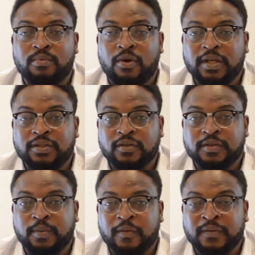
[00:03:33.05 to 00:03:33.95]
or monitor
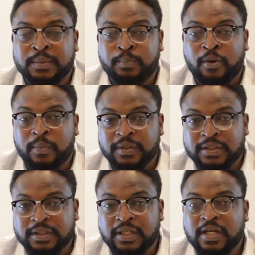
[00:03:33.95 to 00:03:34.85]
his
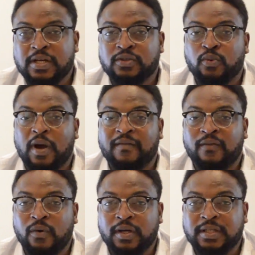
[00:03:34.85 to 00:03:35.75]
property to
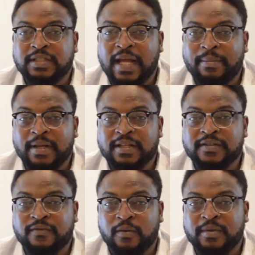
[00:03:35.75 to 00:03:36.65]
avoid damage
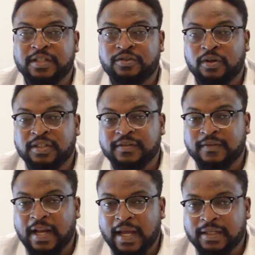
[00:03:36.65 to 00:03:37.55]
from destructive
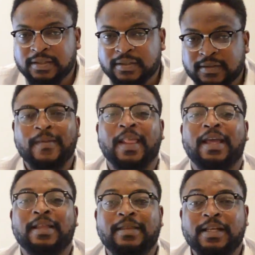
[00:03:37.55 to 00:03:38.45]
clients.
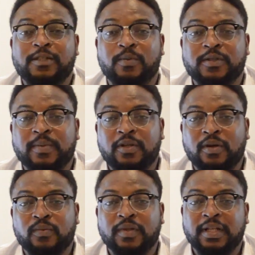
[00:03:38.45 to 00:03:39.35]
This must be
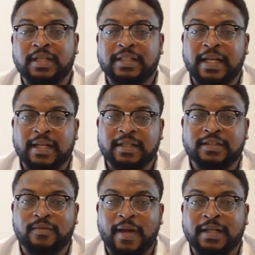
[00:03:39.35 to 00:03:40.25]
done within the
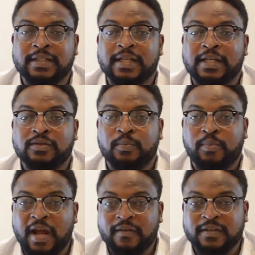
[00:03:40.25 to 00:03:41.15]
tenant's right to
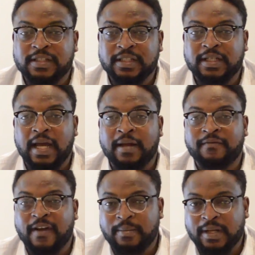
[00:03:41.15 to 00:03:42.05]
privacy and
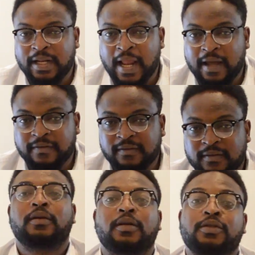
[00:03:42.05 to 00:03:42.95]
family life.
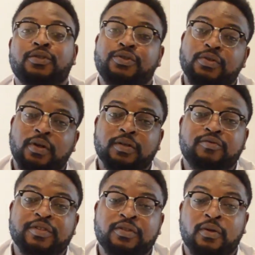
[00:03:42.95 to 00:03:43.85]
You should
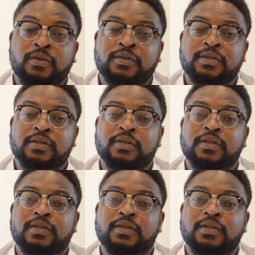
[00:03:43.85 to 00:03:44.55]
not resort